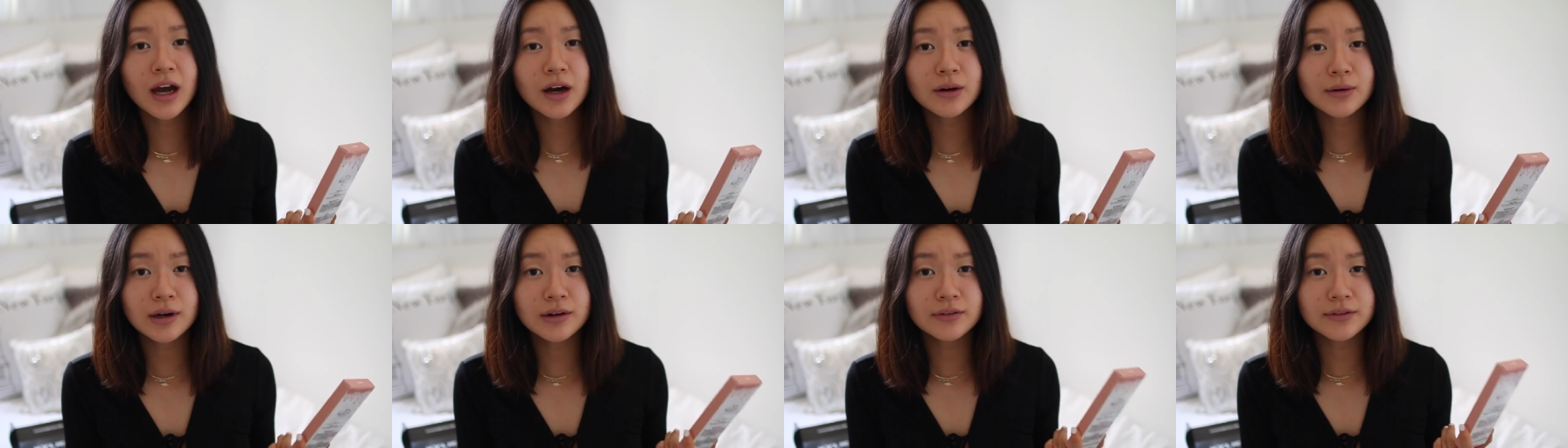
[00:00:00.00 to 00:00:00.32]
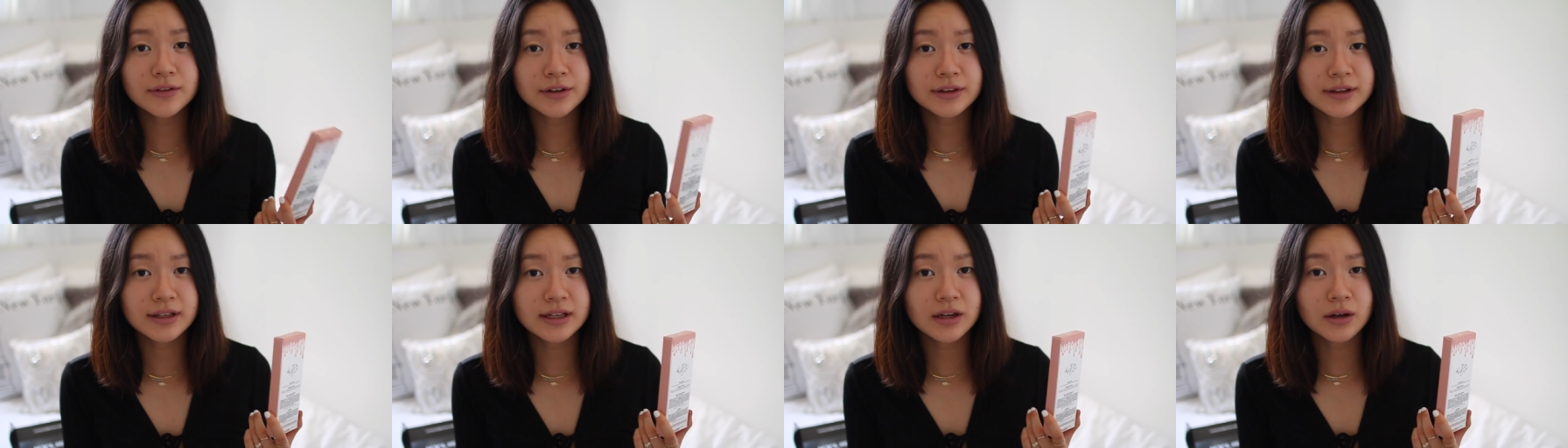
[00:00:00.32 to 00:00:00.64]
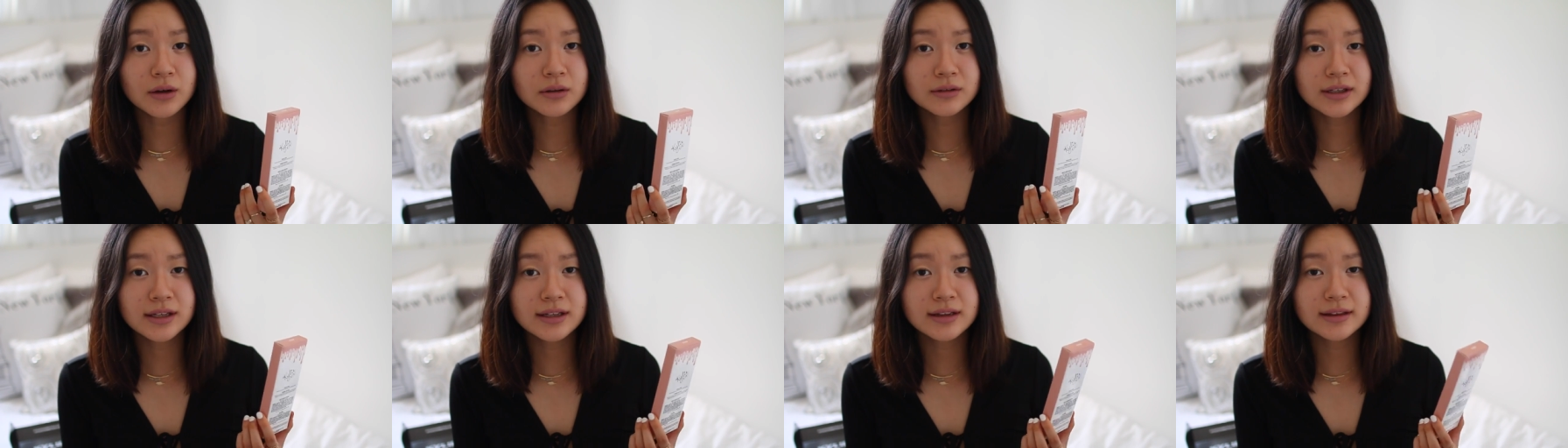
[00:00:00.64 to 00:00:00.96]
However, the
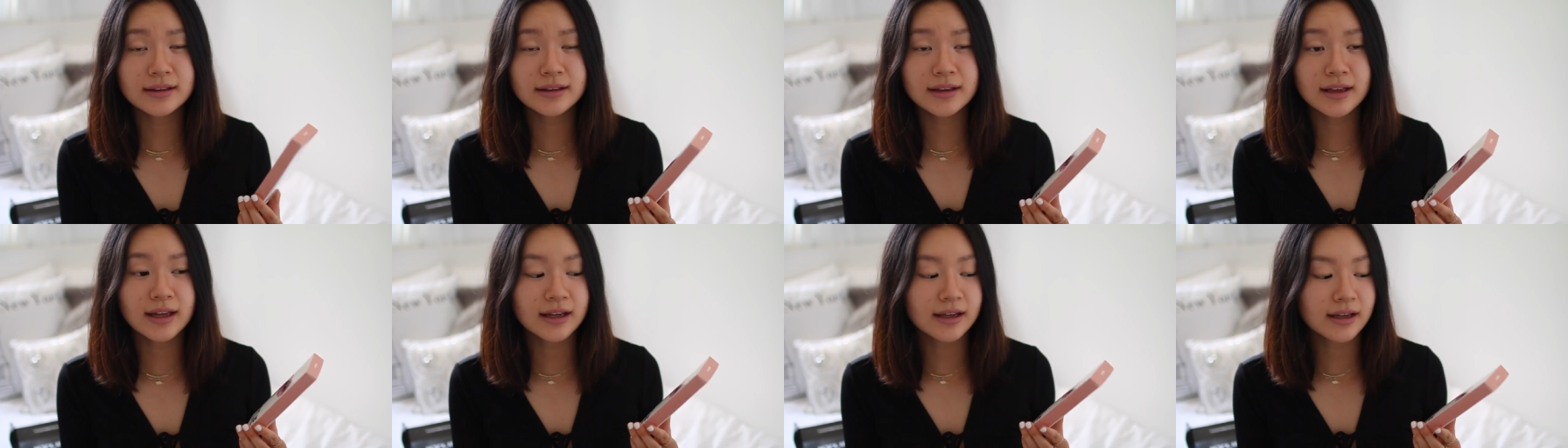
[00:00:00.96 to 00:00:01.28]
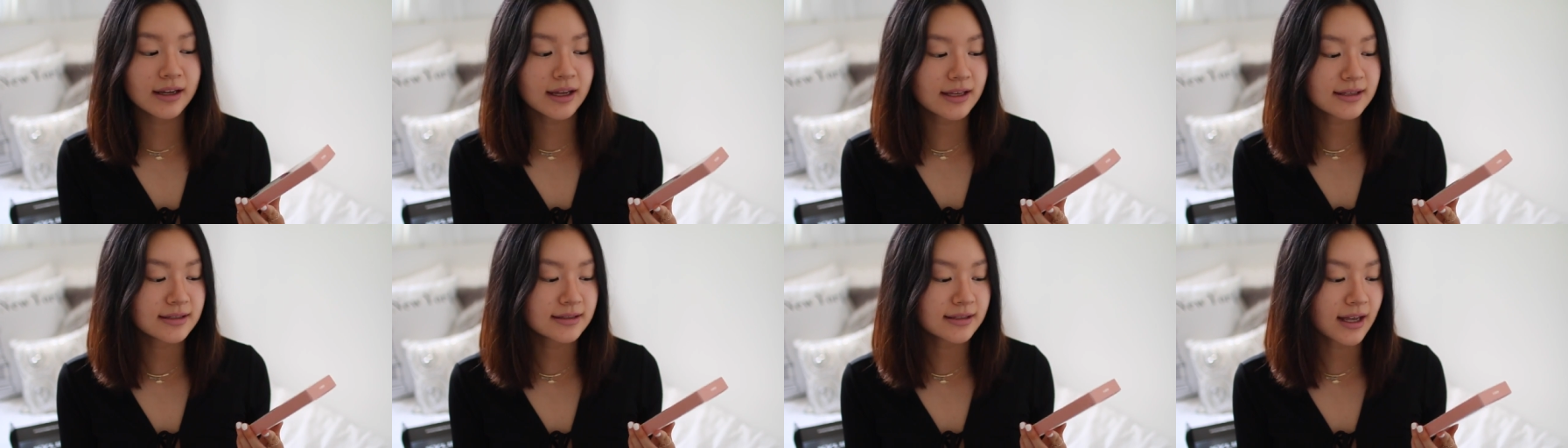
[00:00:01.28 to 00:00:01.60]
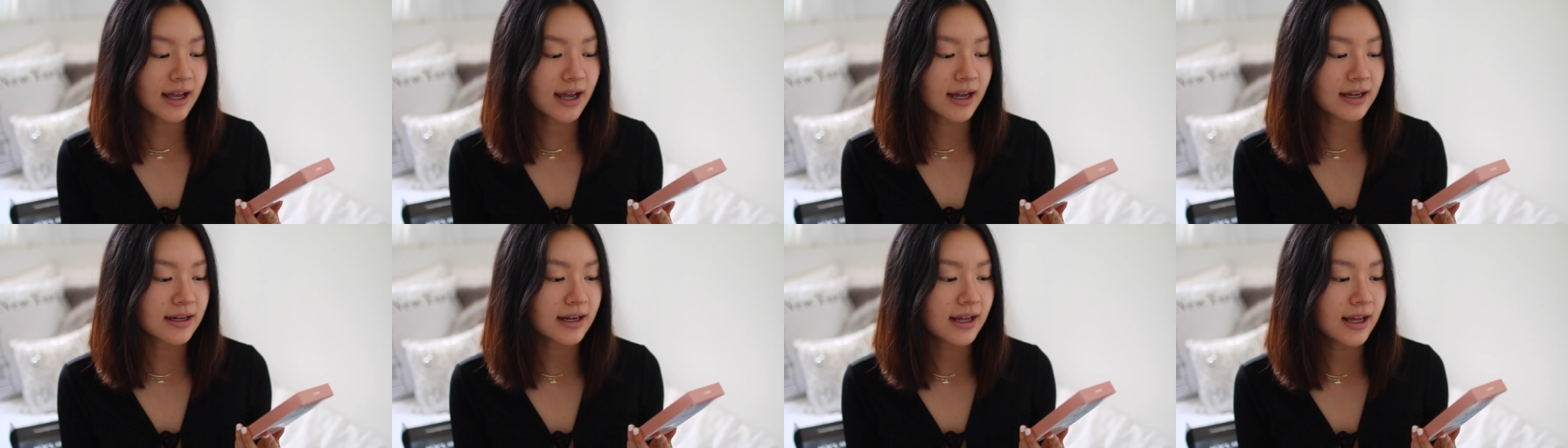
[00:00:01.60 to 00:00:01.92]
only thing is
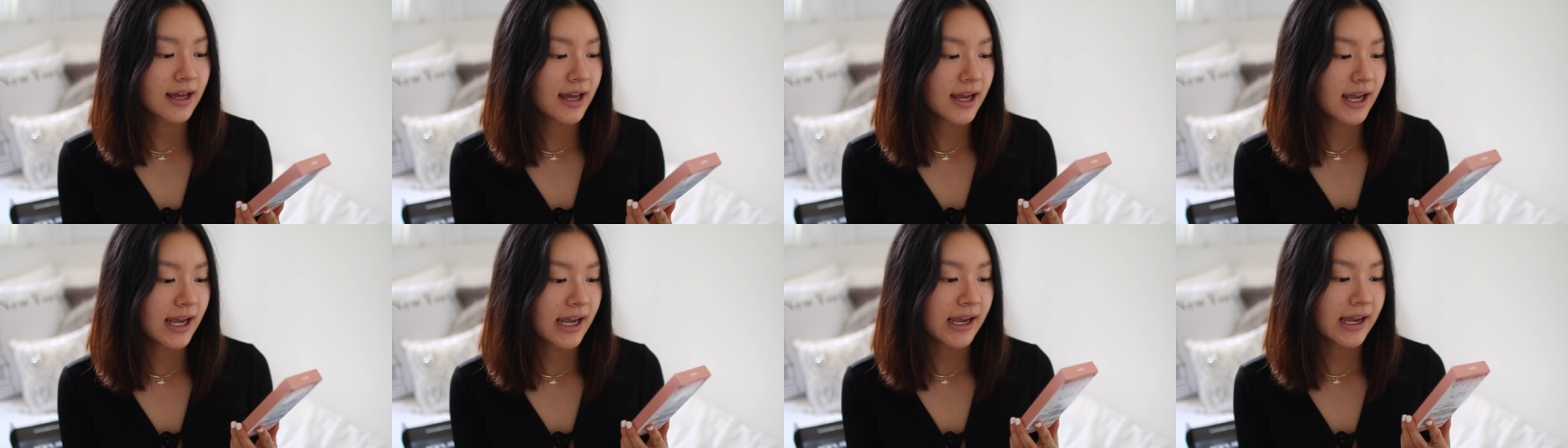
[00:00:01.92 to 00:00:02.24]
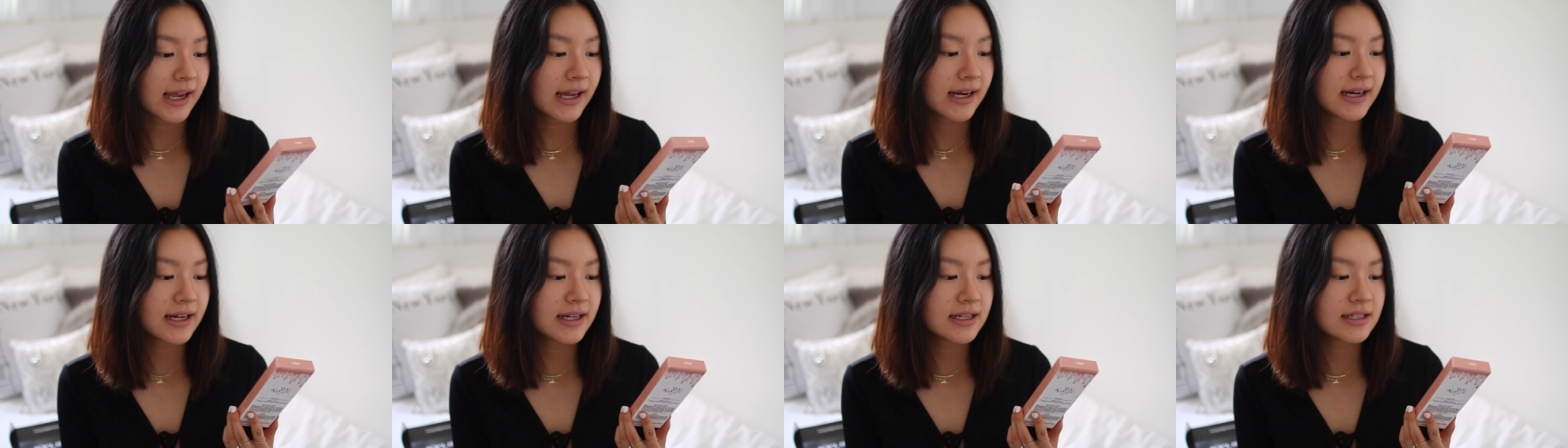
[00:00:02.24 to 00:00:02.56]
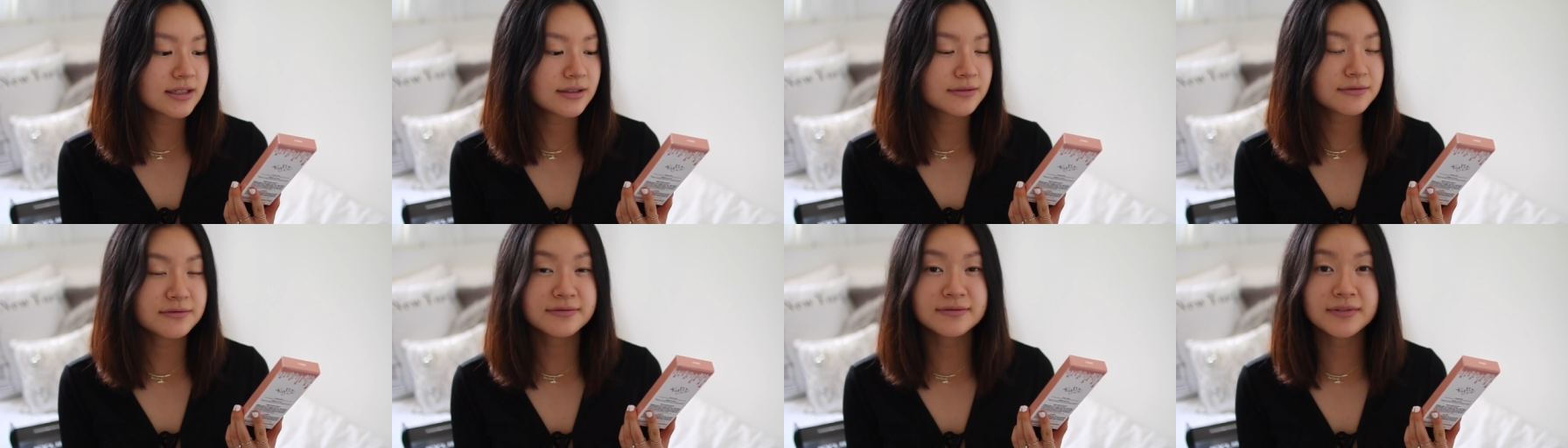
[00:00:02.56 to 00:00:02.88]
that it
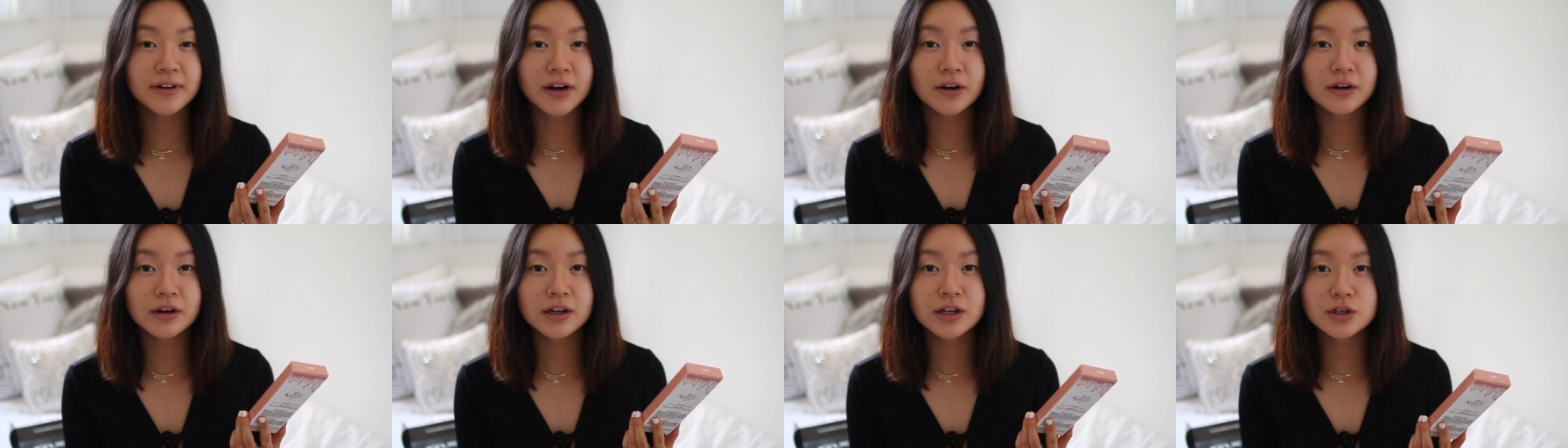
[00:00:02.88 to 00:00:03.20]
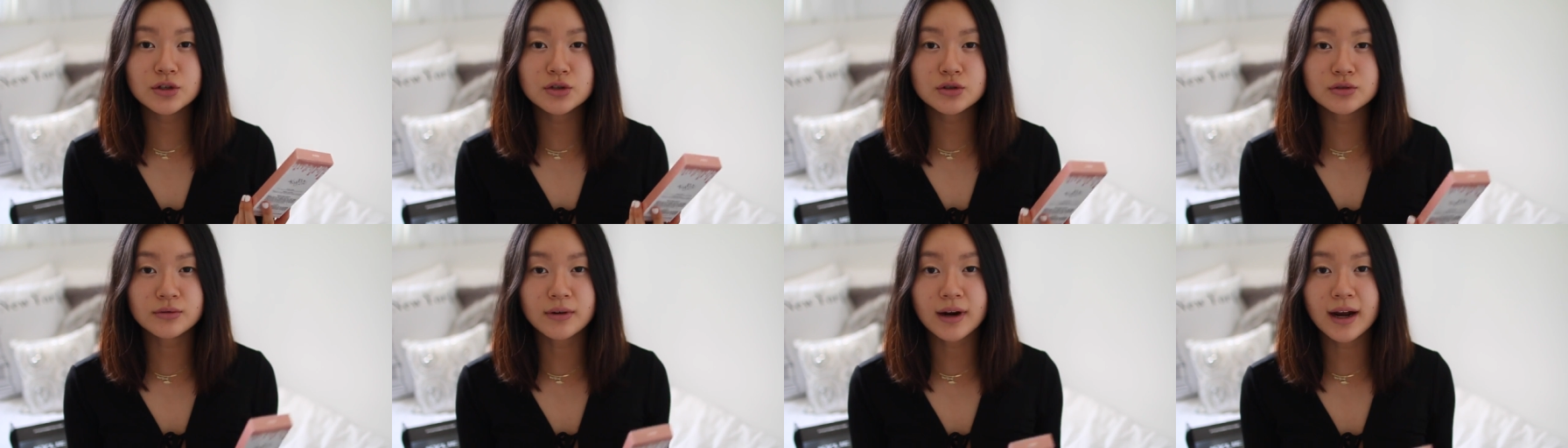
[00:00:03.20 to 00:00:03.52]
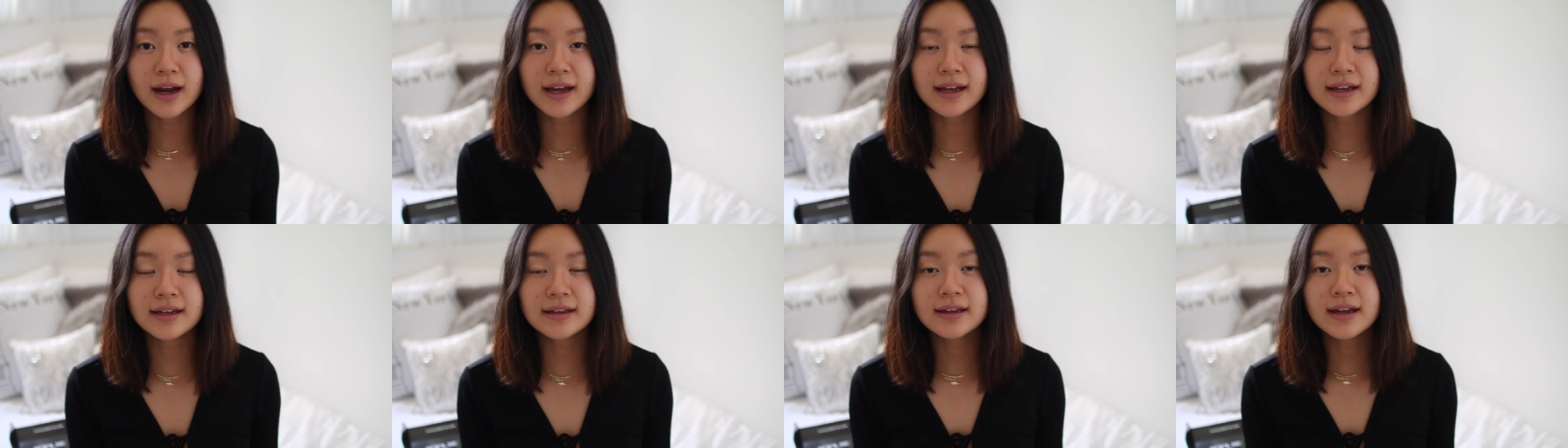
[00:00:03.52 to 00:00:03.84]
is very
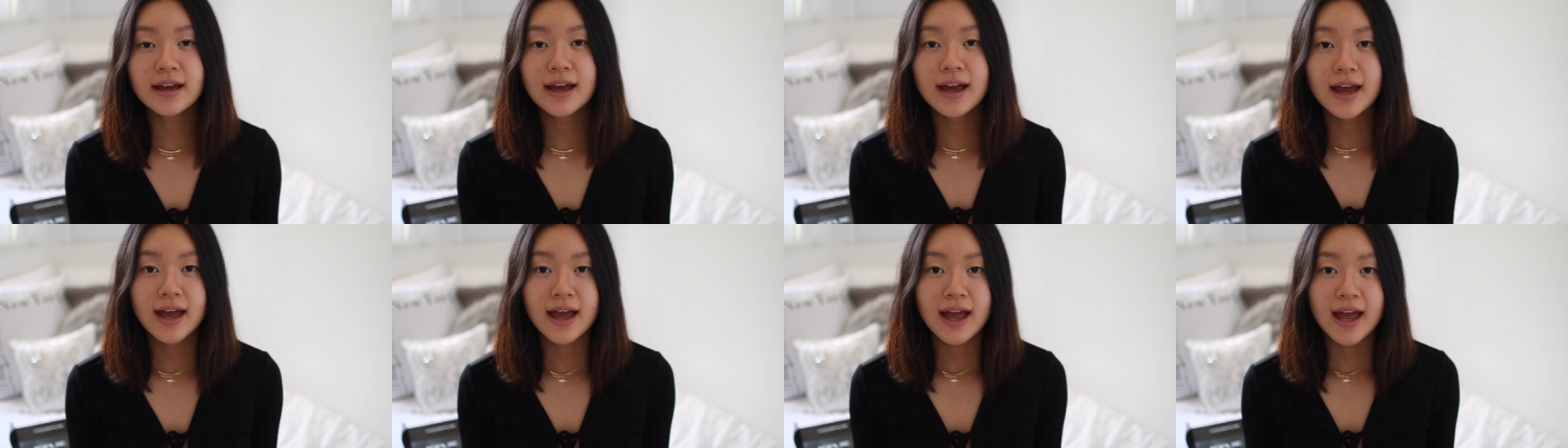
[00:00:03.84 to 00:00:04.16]
drying,